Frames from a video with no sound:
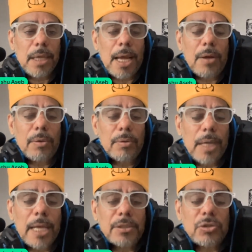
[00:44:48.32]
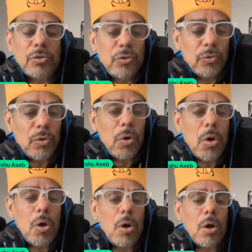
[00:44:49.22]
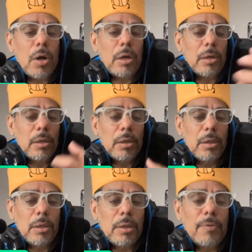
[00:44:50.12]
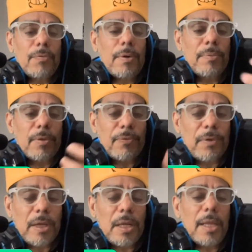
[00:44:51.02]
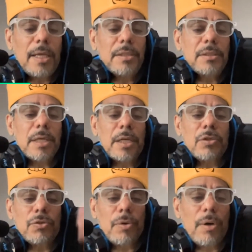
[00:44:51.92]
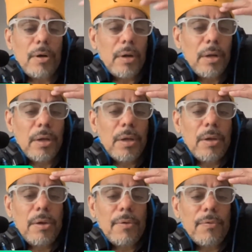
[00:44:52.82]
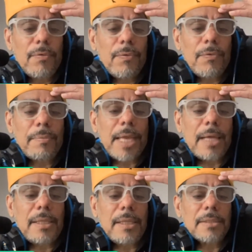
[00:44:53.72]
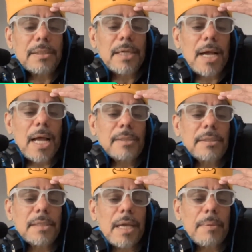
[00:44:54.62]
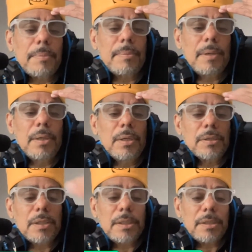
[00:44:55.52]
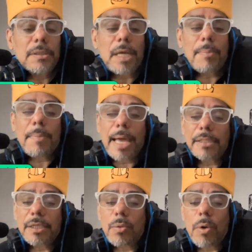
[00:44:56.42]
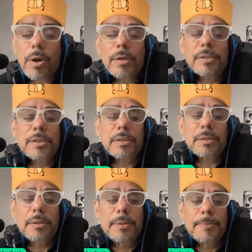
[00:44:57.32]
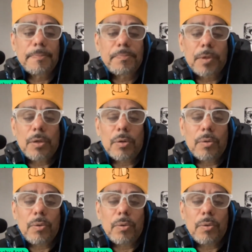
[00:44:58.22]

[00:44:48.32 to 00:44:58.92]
out as to draw from the feelings and draw from the ideas and concepts. So this is how magic works. You know,